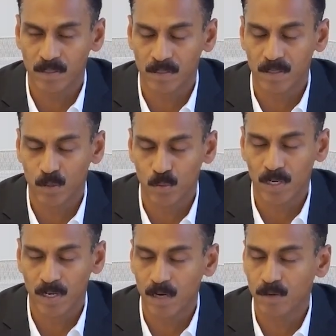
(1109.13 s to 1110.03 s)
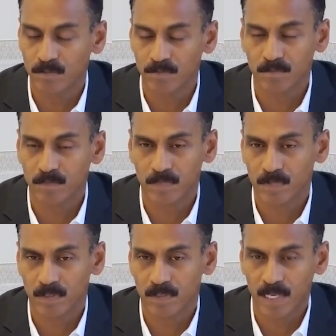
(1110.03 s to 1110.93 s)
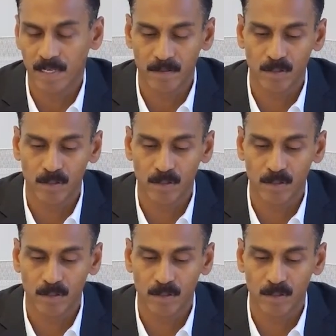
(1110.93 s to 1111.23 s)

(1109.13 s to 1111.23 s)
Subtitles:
the third one now, yeah.